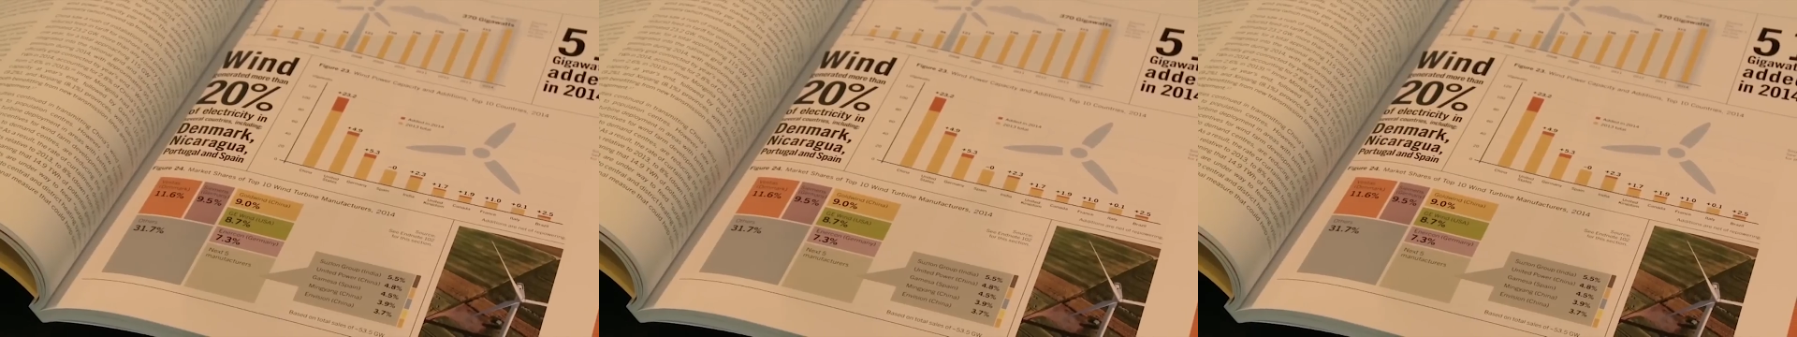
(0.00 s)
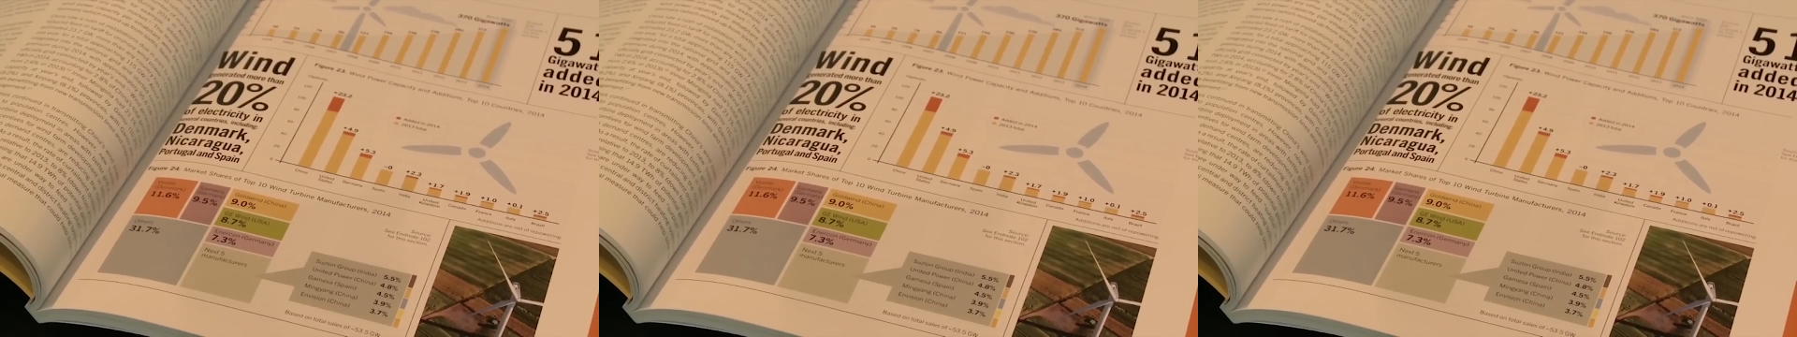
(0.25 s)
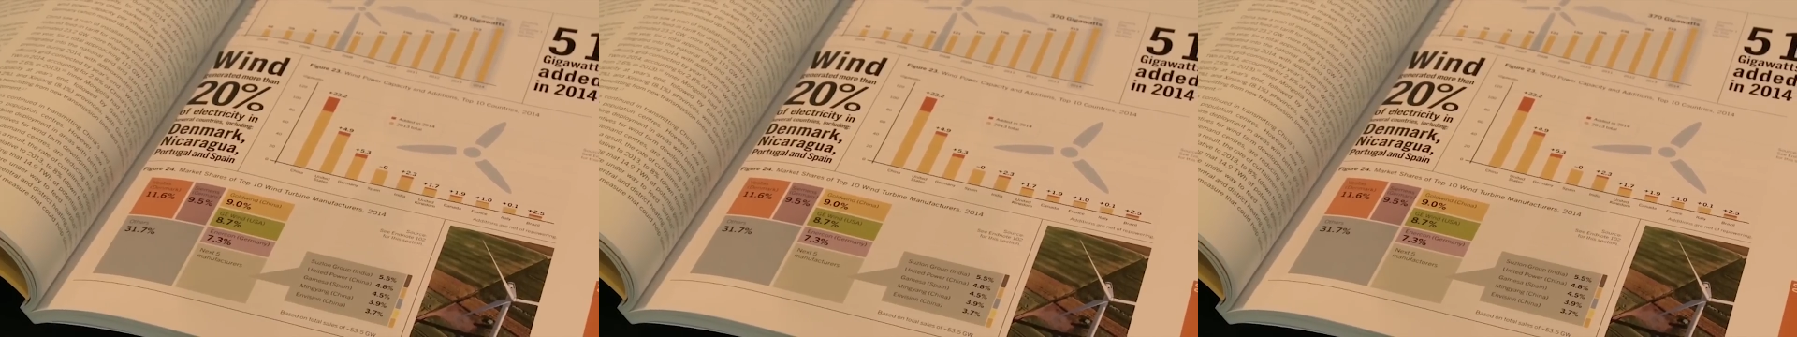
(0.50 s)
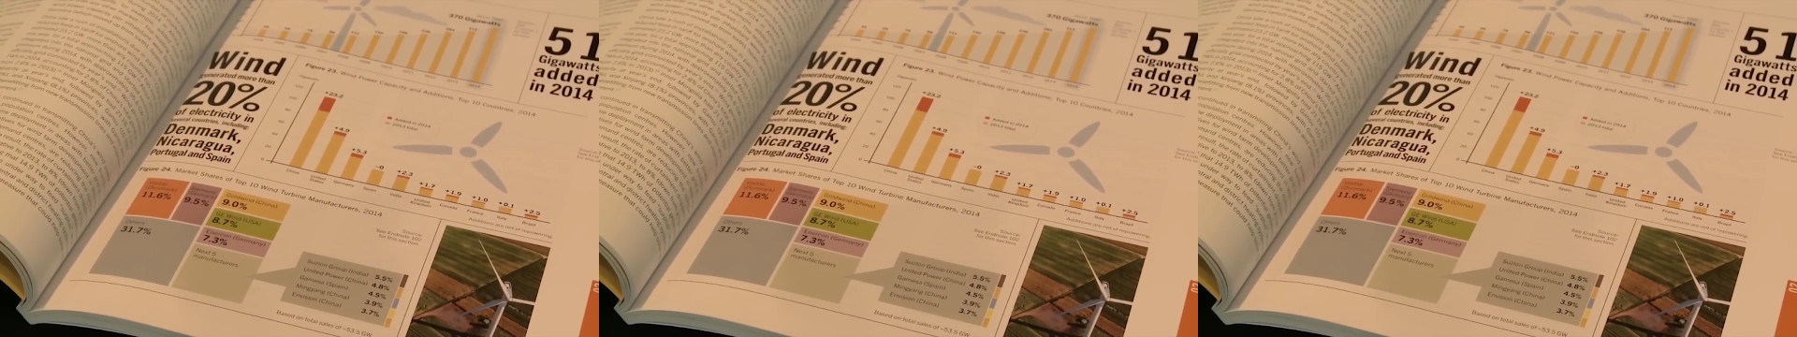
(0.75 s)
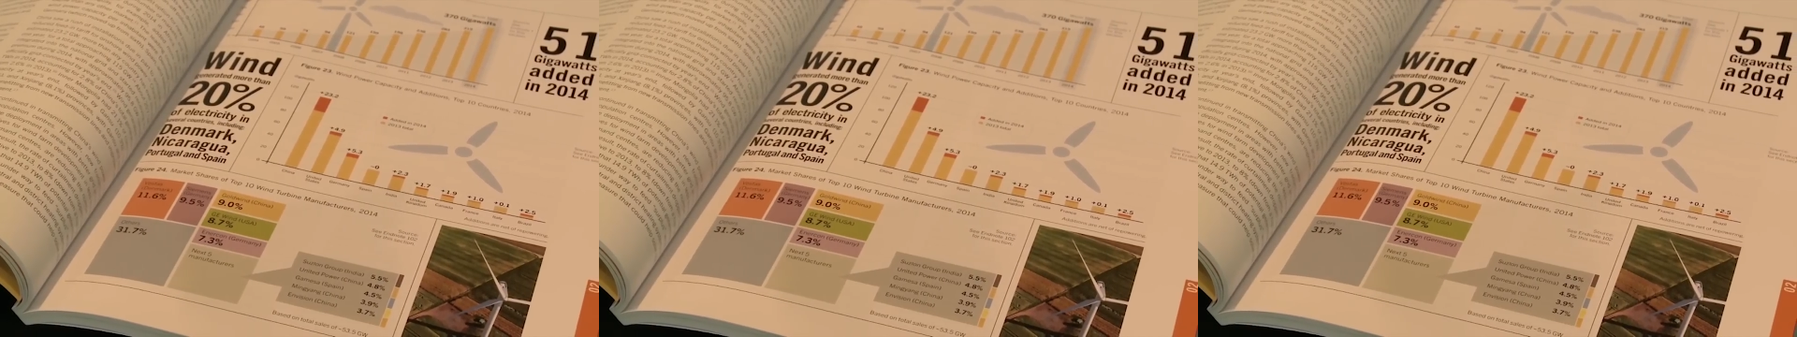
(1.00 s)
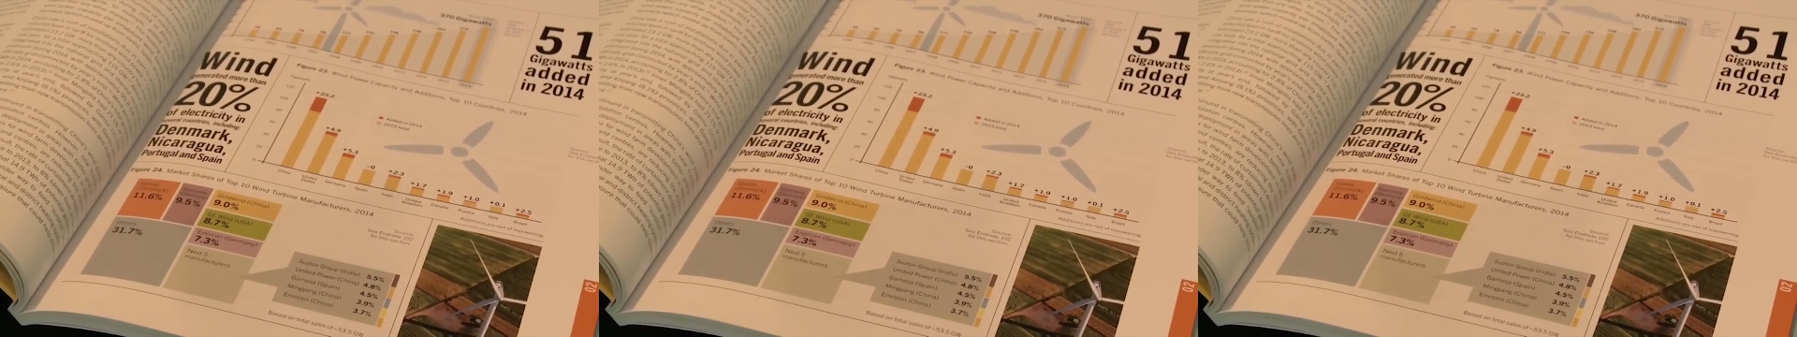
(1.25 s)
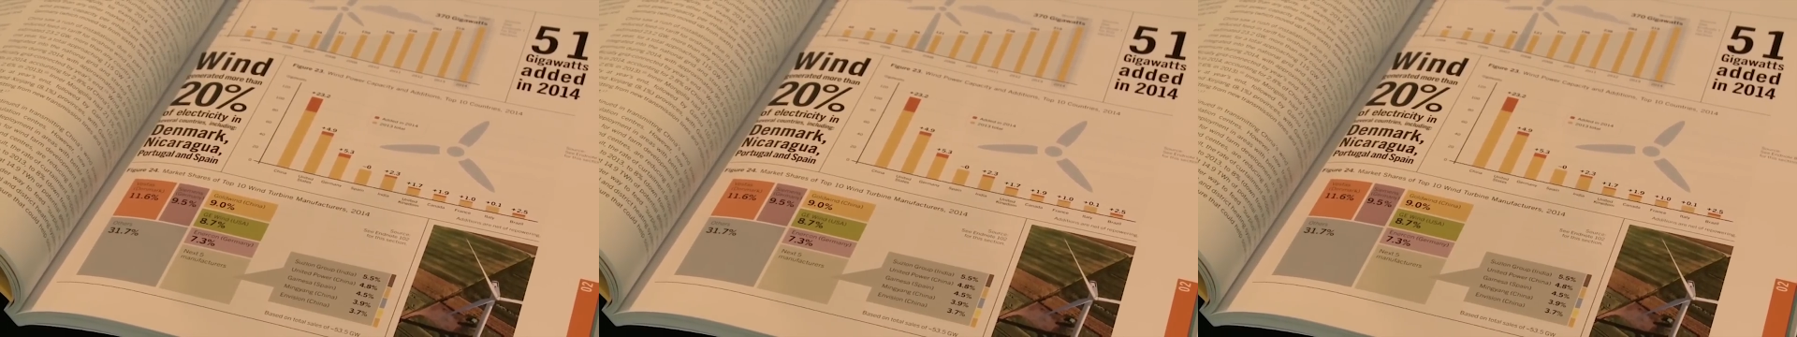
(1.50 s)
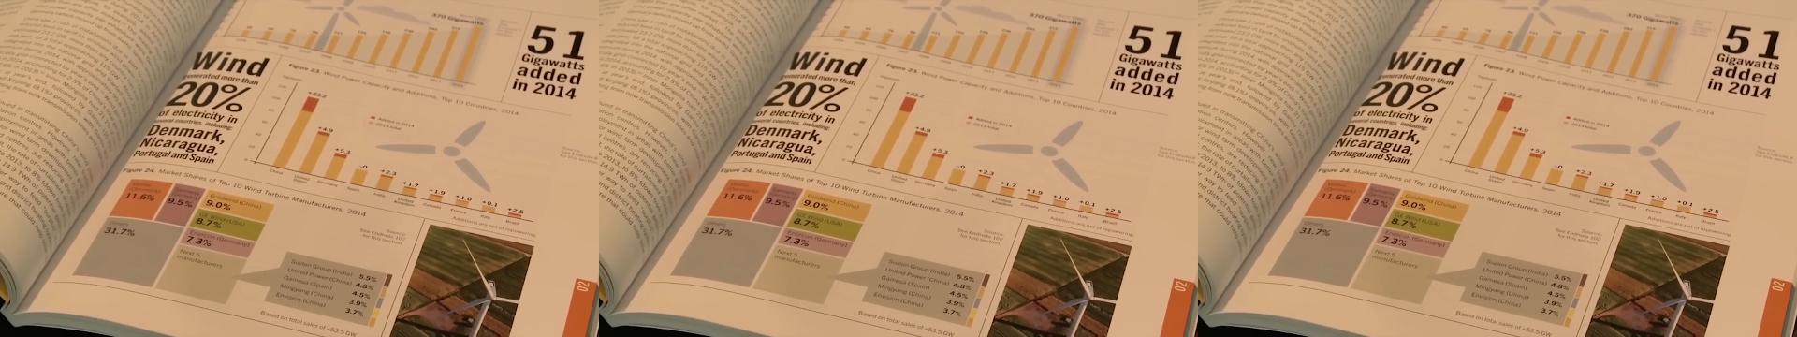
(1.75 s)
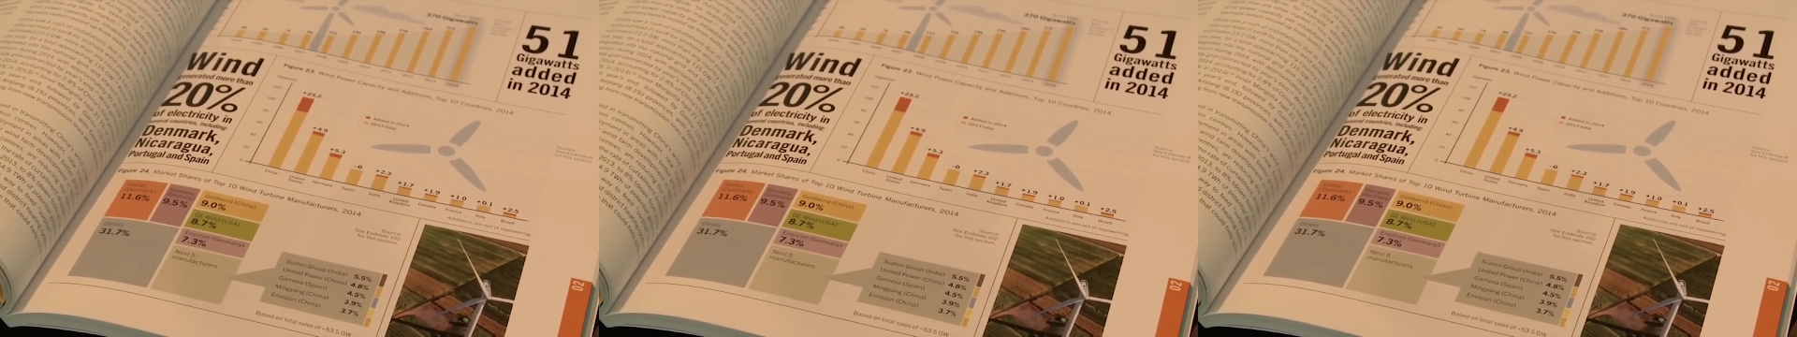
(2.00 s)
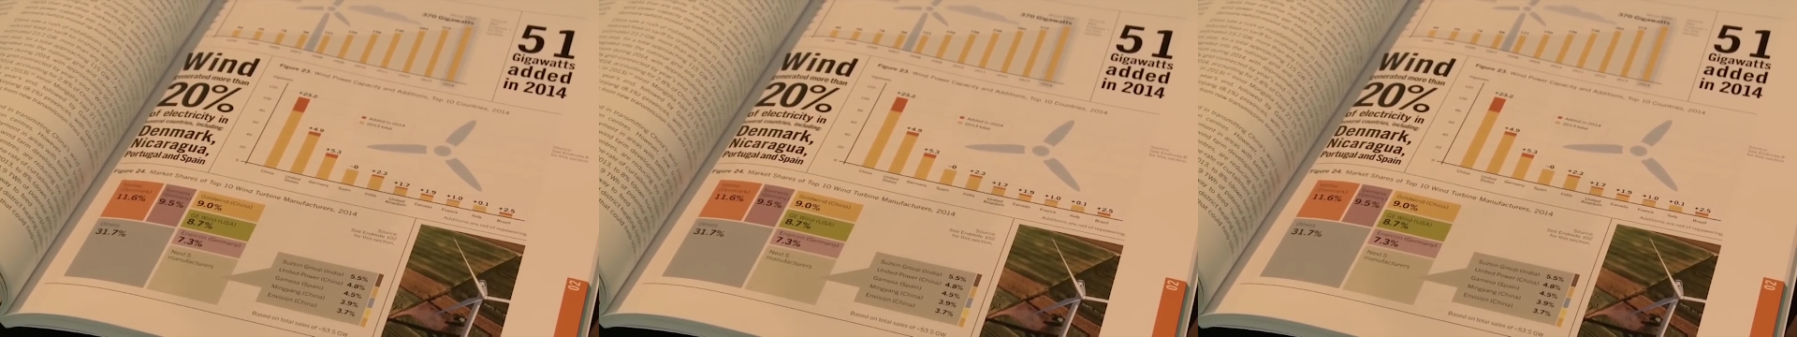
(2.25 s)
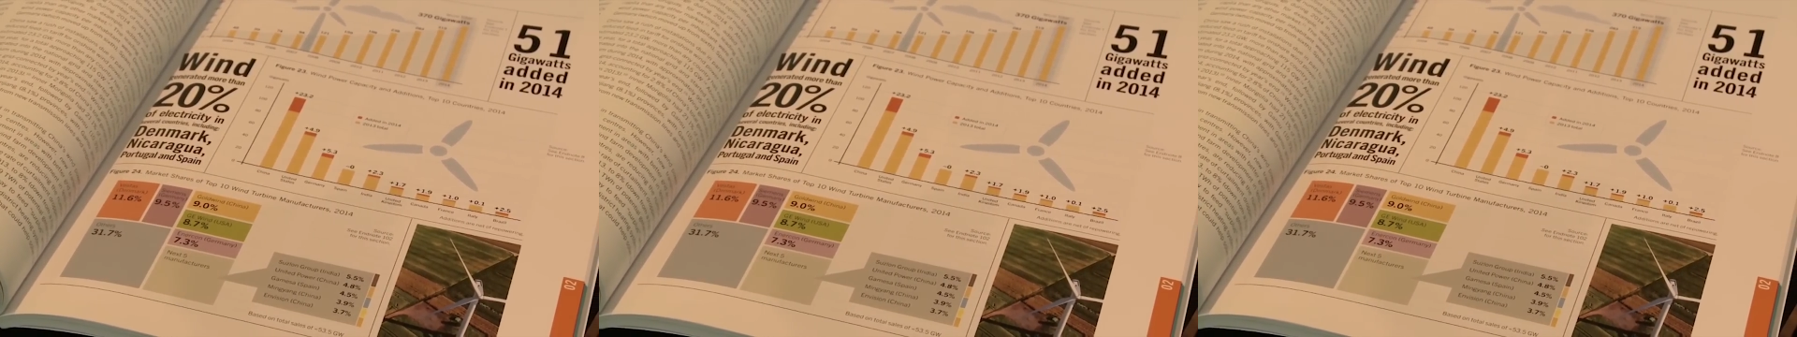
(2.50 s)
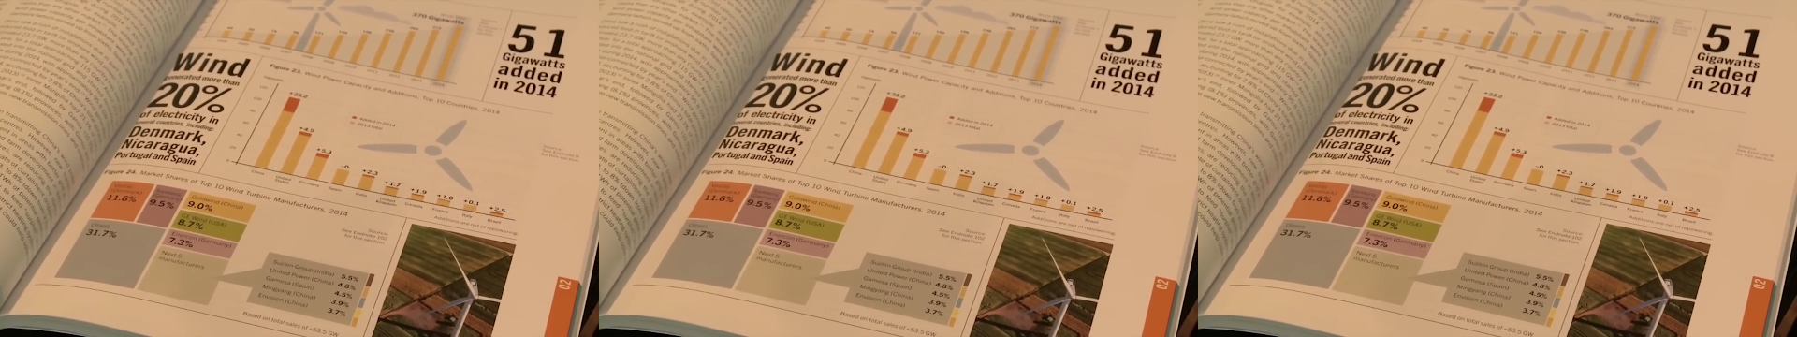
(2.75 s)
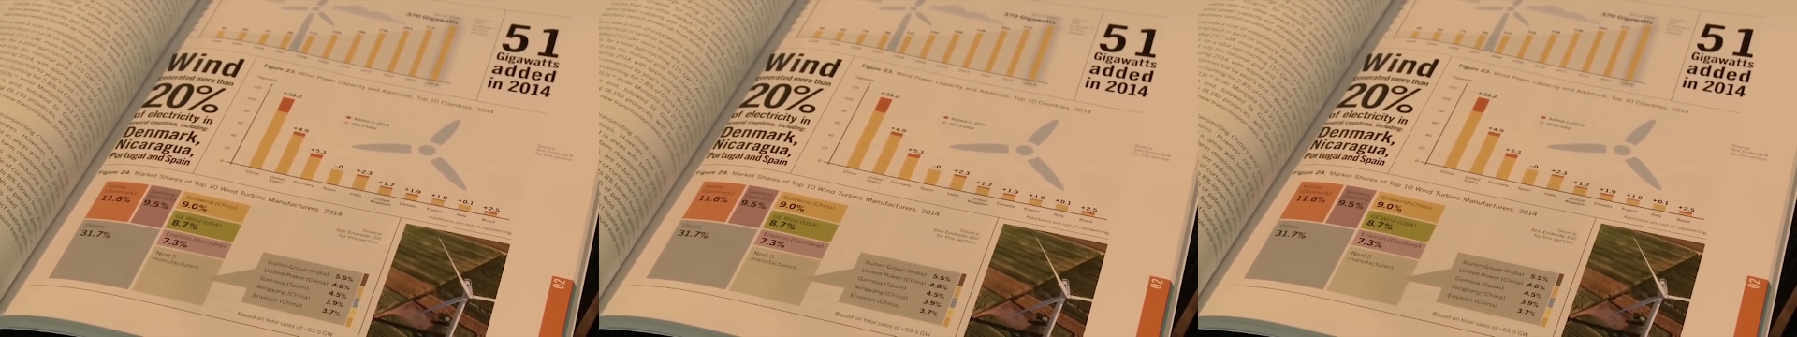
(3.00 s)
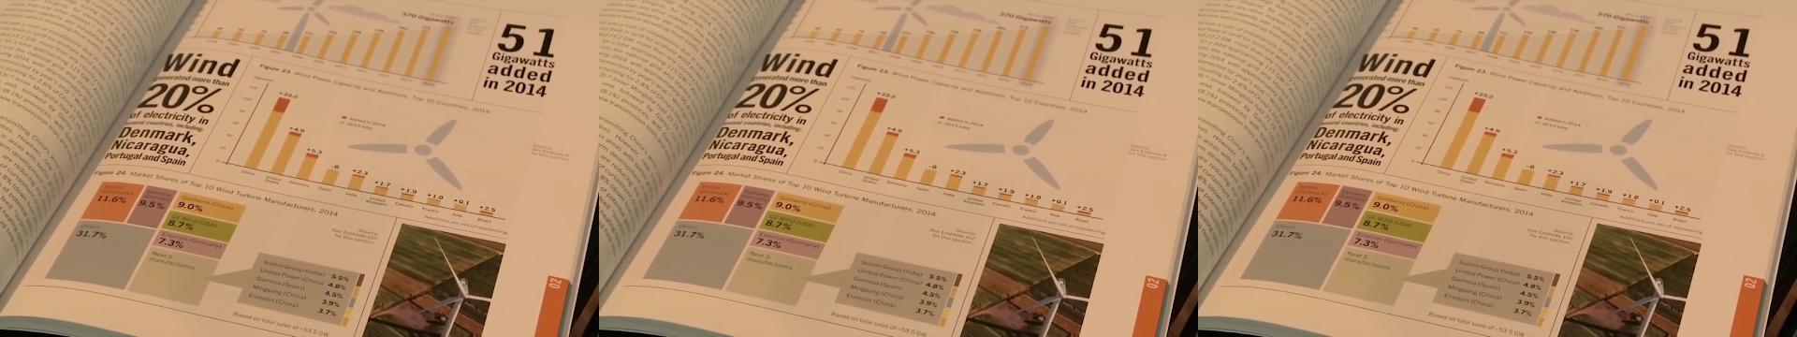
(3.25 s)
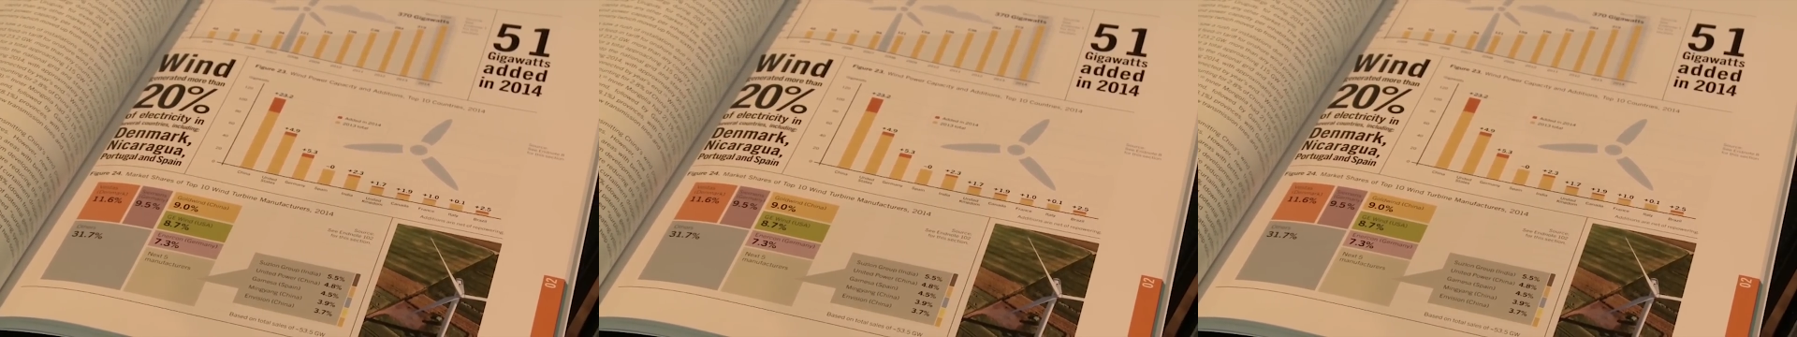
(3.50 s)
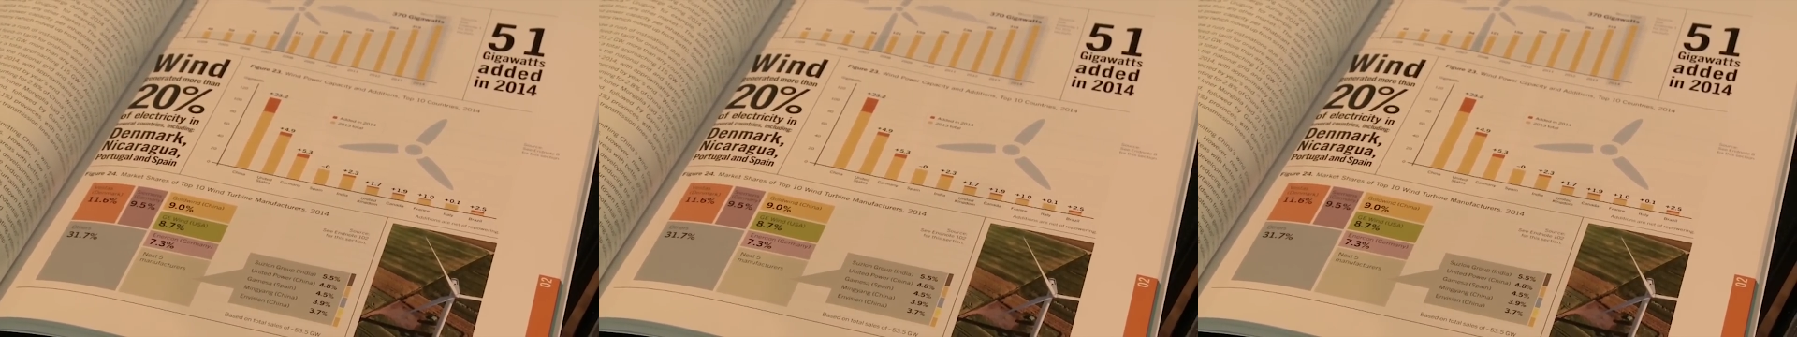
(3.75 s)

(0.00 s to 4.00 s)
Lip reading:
No face is visible, so there are no lips to read.